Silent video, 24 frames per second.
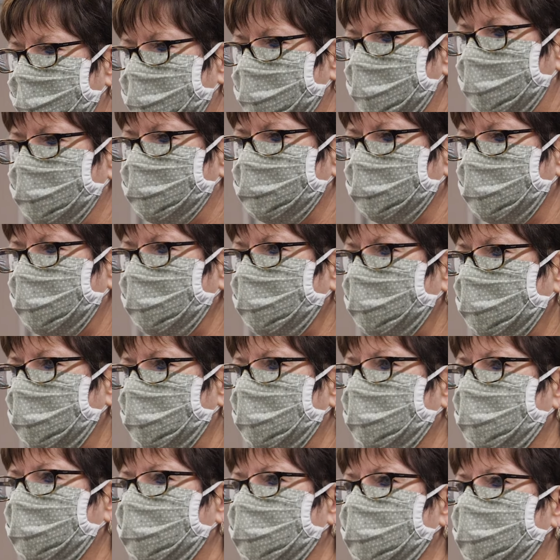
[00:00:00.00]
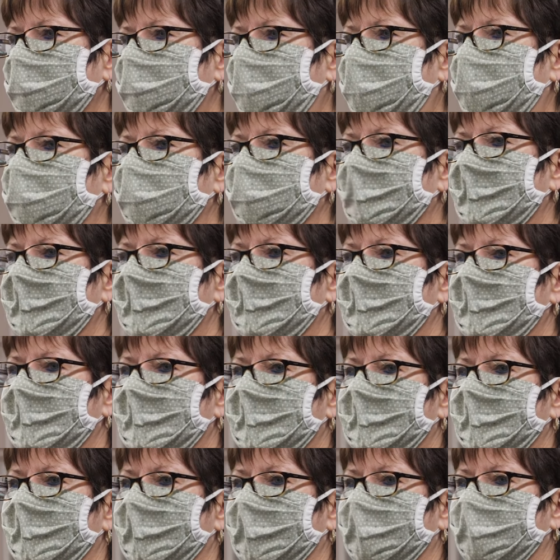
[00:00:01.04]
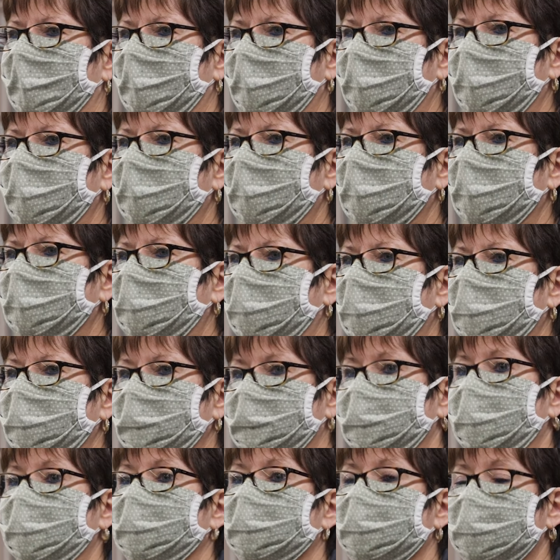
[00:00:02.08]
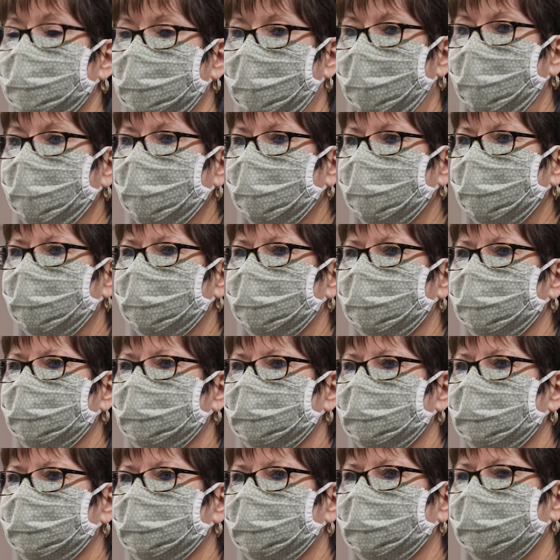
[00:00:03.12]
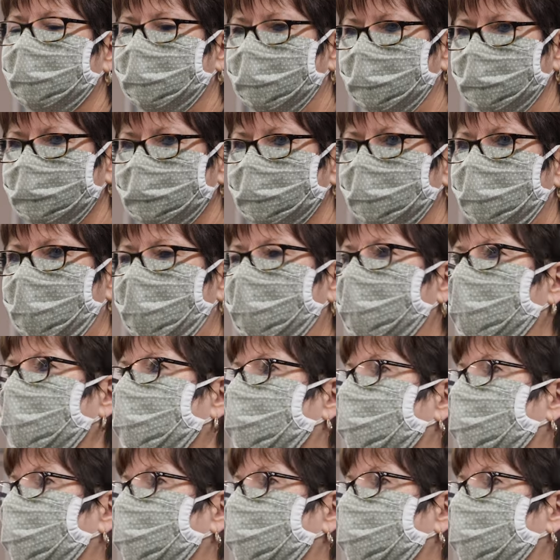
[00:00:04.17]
So it's really critical that we keep each other safe, first of all, our